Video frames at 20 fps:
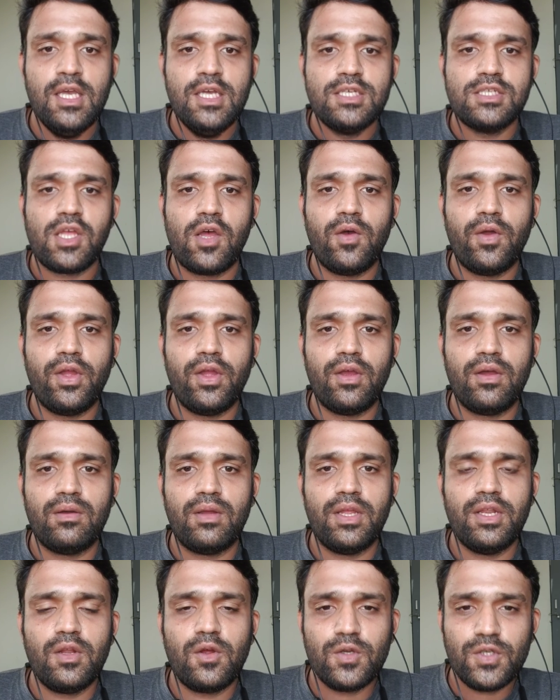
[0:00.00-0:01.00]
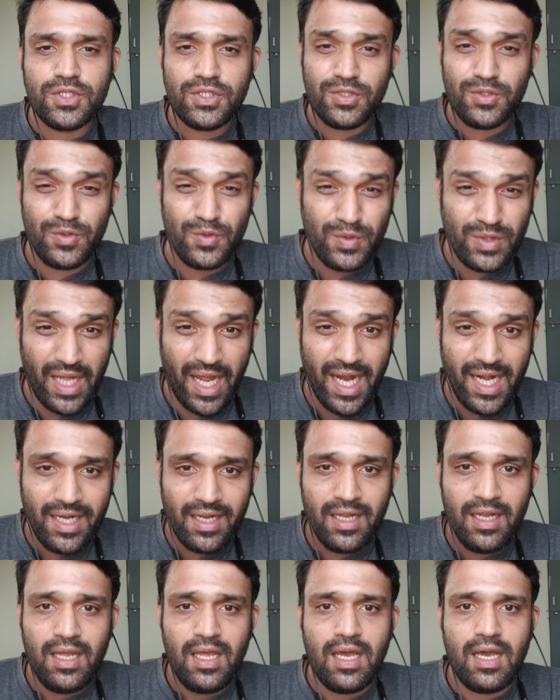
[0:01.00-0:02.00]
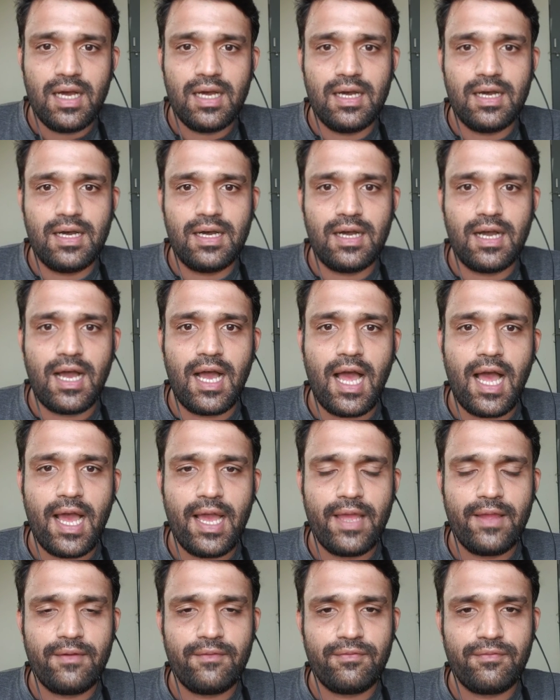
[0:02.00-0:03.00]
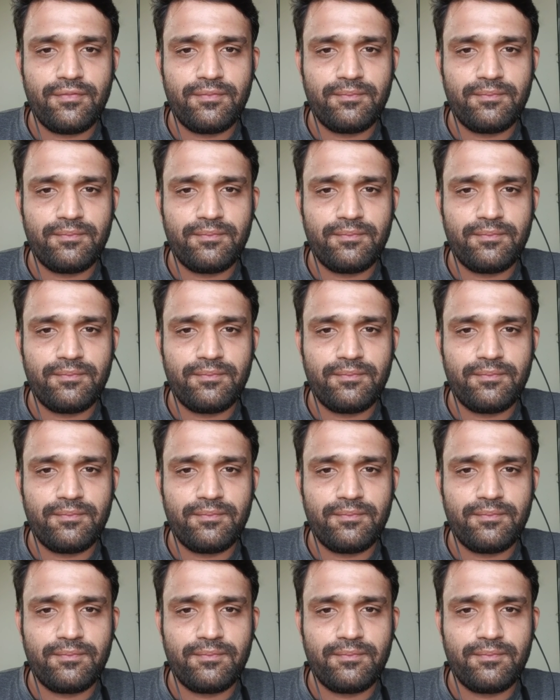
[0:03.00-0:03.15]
So in order to do that, I